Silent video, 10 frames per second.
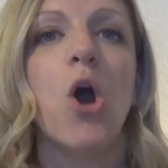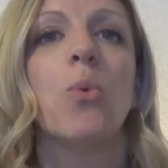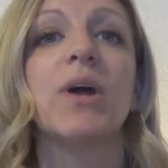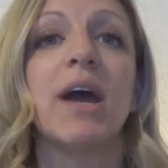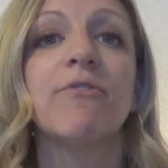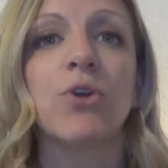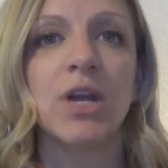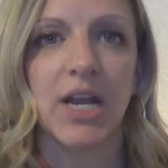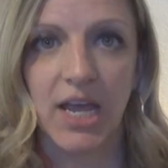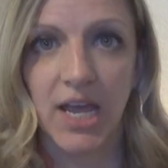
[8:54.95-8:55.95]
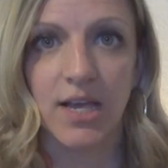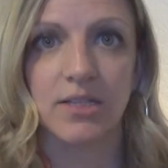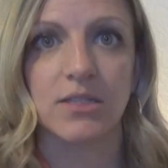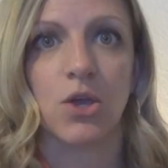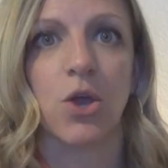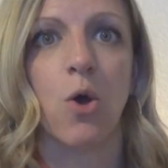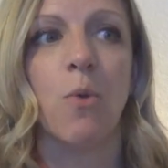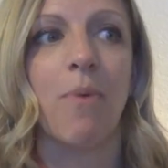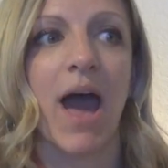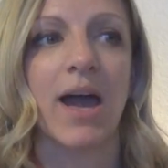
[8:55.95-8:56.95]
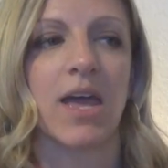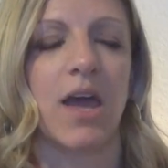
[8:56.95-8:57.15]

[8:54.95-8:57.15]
Whatever it is, go back